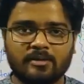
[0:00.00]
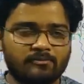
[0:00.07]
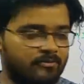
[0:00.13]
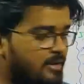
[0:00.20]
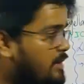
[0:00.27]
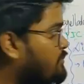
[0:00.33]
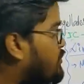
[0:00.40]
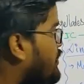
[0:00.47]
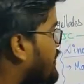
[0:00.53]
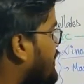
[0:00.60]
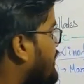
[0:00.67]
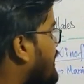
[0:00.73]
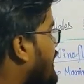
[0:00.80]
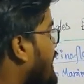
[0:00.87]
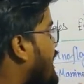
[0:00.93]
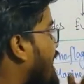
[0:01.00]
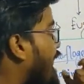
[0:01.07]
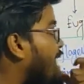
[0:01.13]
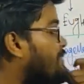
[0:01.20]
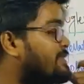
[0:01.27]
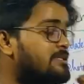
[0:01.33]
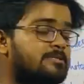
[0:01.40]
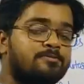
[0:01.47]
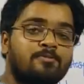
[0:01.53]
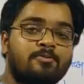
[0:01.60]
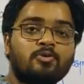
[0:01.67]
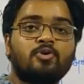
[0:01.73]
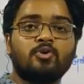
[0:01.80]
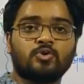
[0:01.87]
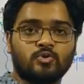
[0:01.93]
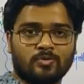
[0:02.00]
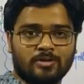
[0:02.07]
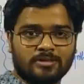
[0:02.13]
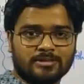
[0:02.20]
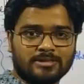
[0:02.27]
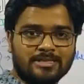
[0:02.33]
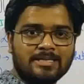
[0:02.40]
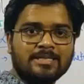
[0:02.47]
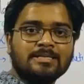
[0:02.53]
Very important. And these protozoans